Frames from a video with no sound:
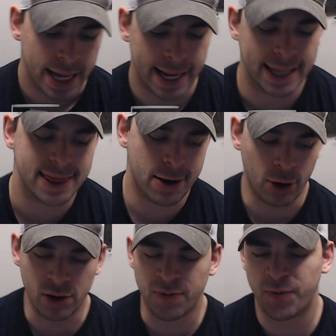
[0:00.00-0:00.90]
and their
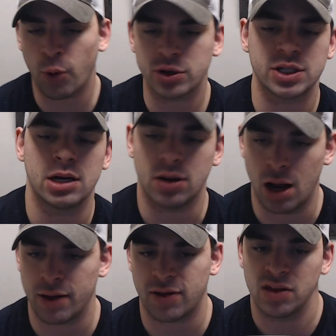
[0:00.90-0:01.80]
unfortunate
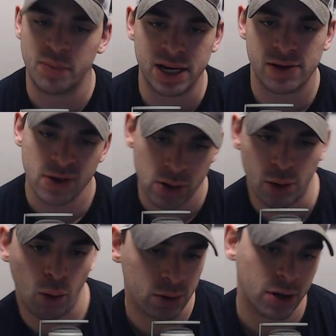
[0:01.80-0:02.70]
loss to the Minnesota
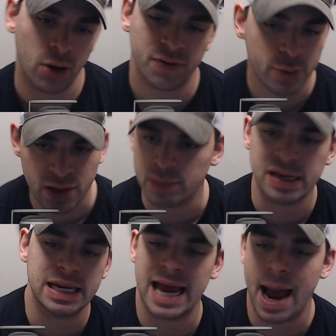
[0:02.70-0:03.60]
Golden Gophers in
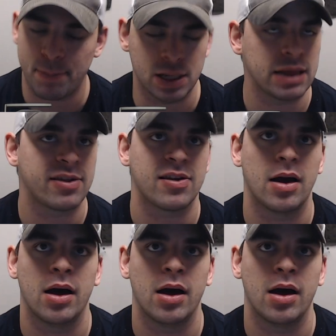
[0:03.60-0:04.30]
Minneapolis